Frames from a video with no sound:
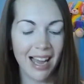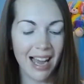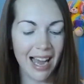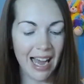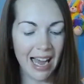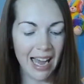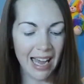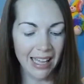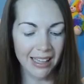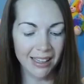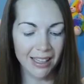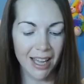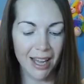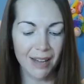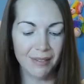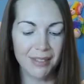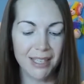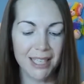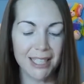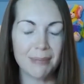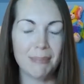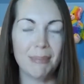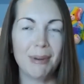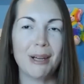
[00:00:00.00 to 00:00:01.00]
I love
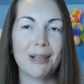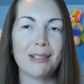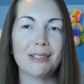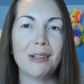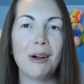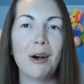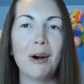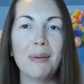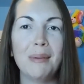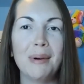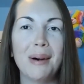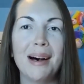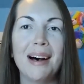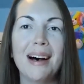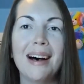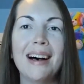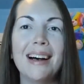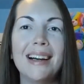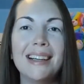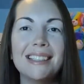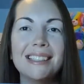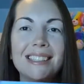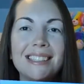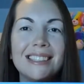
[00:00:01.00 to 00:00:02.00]
this book so
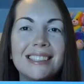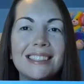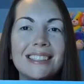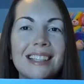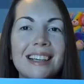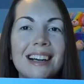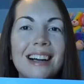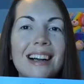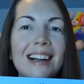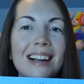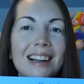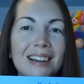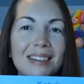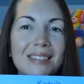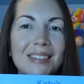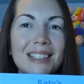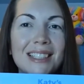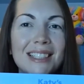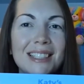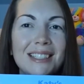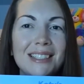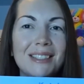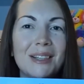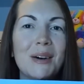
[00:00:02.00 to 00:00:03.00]
much. I love
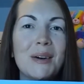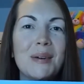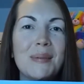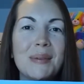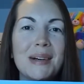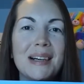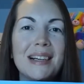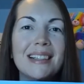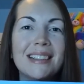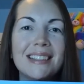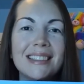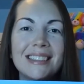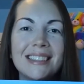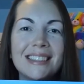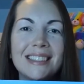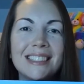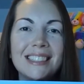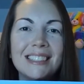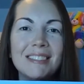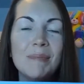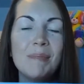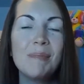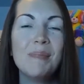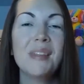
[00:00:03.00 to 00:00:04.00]
it so much.
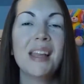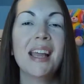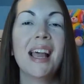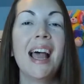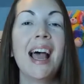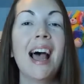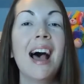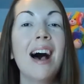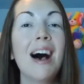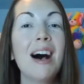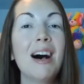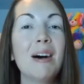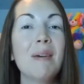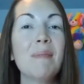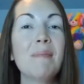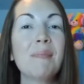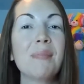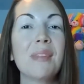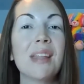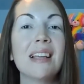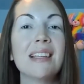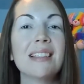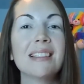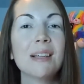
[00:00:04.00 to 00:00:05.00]

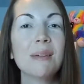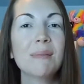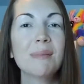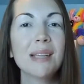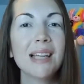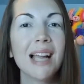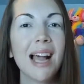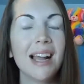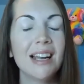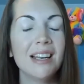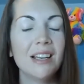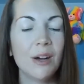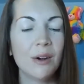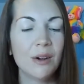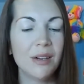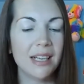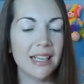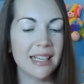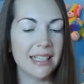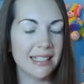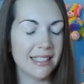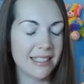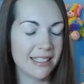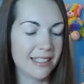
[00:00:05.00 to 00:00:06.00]
Um, something I
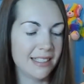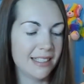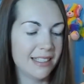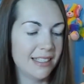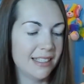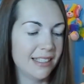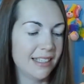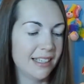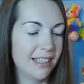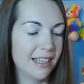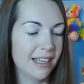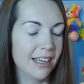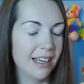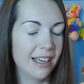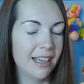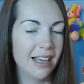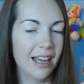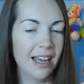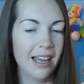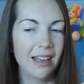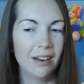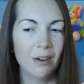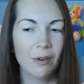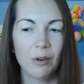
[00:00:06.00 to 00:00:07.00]
noticed,
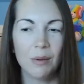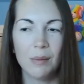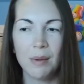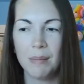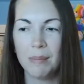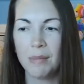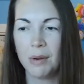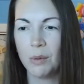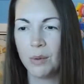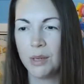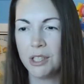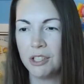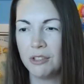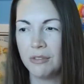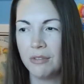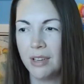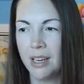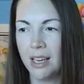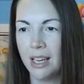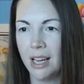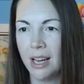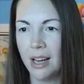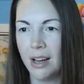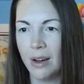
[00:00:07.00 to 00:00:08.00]
I don't remember which
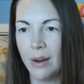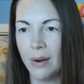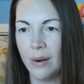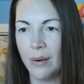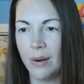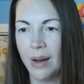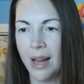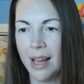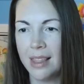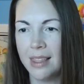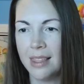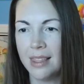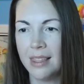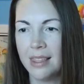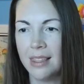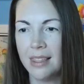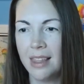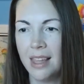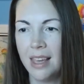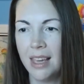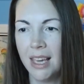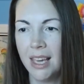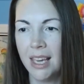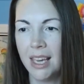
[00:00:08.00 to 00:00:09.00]
video, I
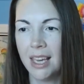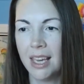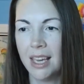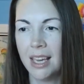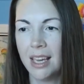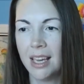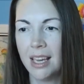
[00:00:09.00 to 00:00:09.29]
think,